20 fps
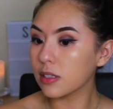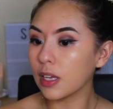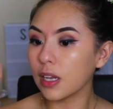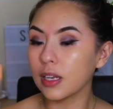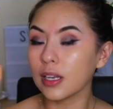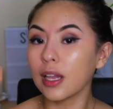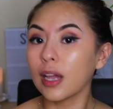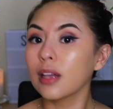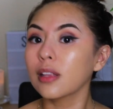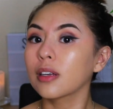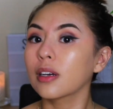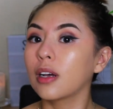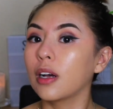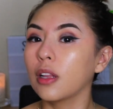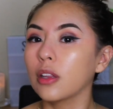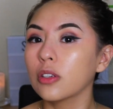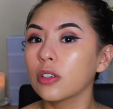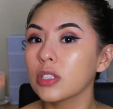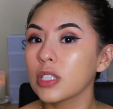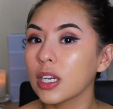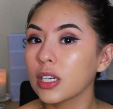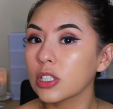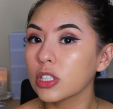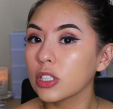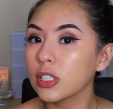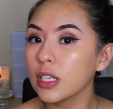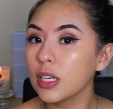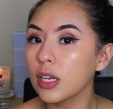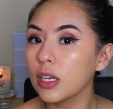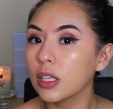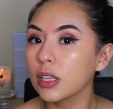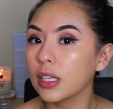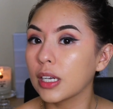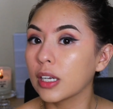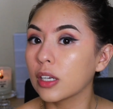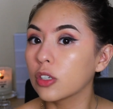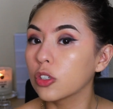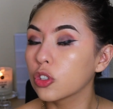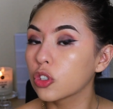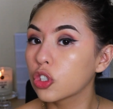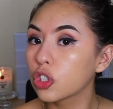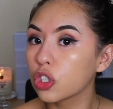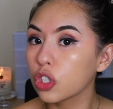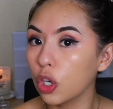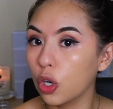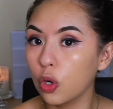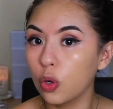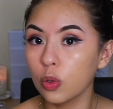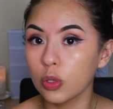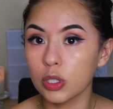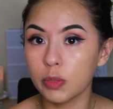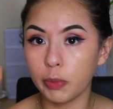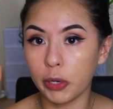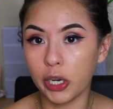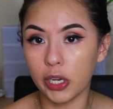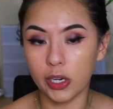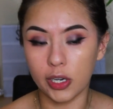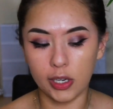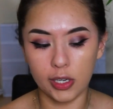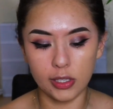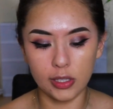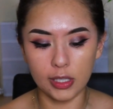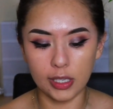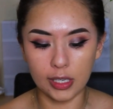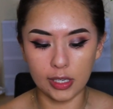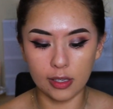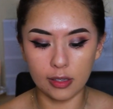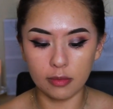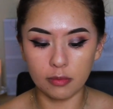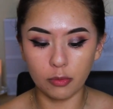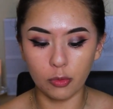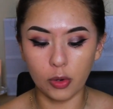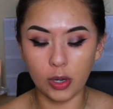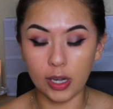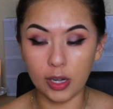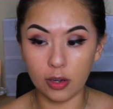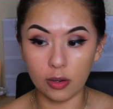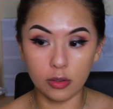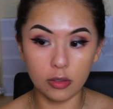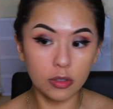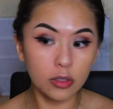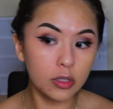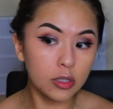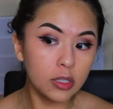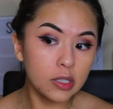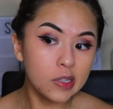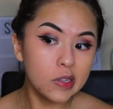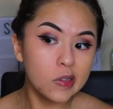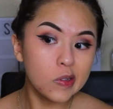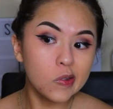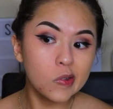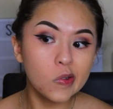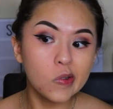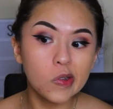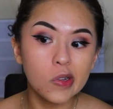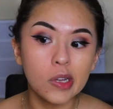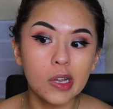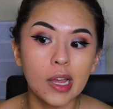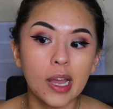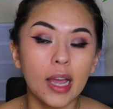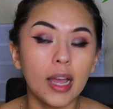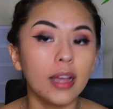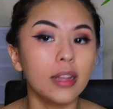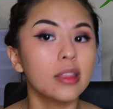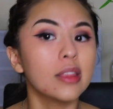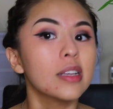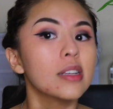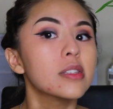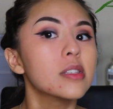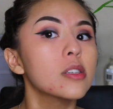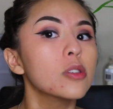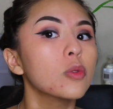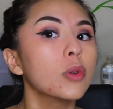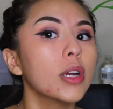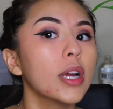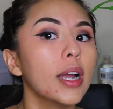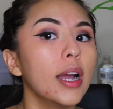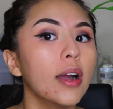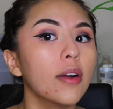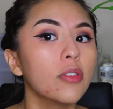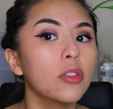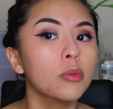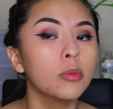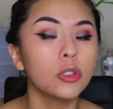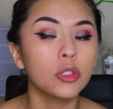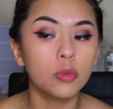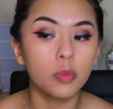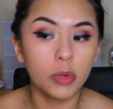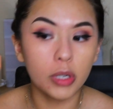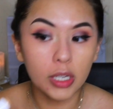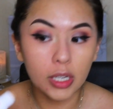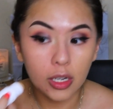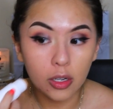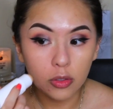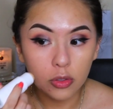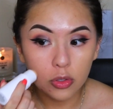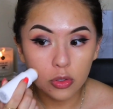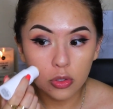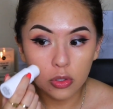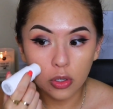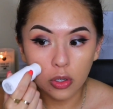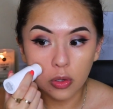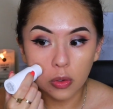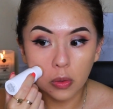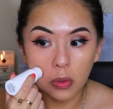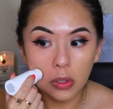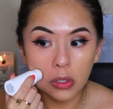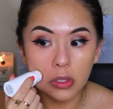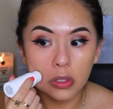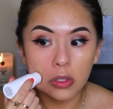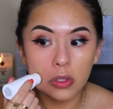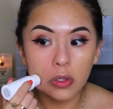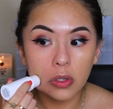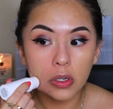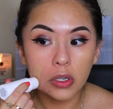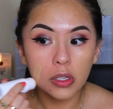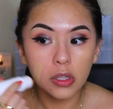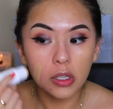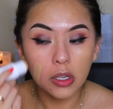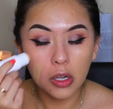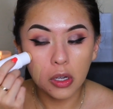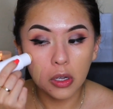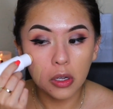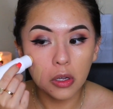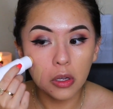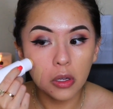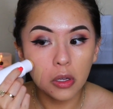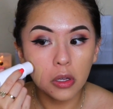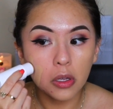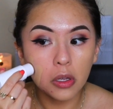And yeah, the color is actually like so spot on, like wow. And this is where I have the most breakouts, so let's try that.